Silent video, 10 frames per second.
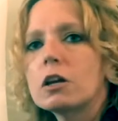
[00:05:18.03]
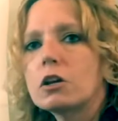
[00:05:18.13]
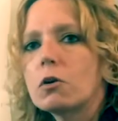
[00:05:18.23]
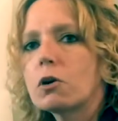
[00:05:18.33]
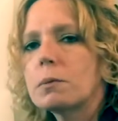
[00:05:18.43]

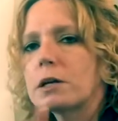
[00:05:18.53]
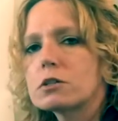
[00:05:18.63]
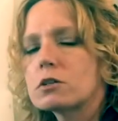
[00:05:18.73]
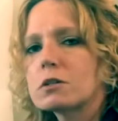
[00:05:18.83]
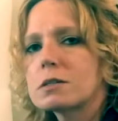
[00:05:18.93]
your
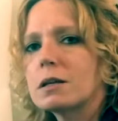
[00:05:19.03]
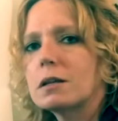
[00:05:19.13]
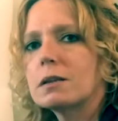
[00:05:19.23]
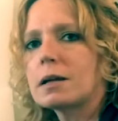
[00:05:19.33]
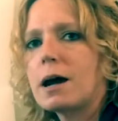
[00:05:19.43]
pictures
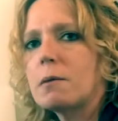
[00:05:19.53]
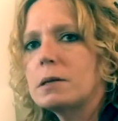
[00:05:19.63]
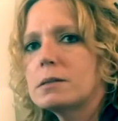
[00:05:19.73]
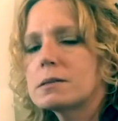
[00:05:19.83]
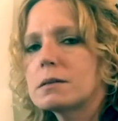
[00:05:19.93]
in the
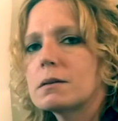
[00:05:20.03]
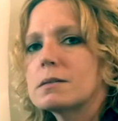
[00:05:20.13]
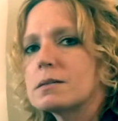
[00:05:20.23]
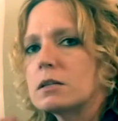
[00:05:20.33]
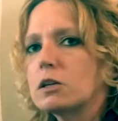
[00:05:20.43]
comments.
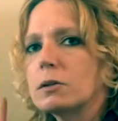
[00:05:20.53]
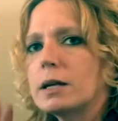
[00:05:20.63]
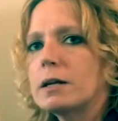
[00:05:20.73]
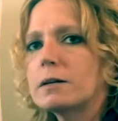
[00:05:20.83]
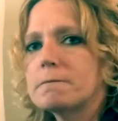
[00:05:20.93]
See you
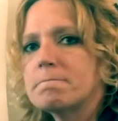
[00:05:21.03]
later.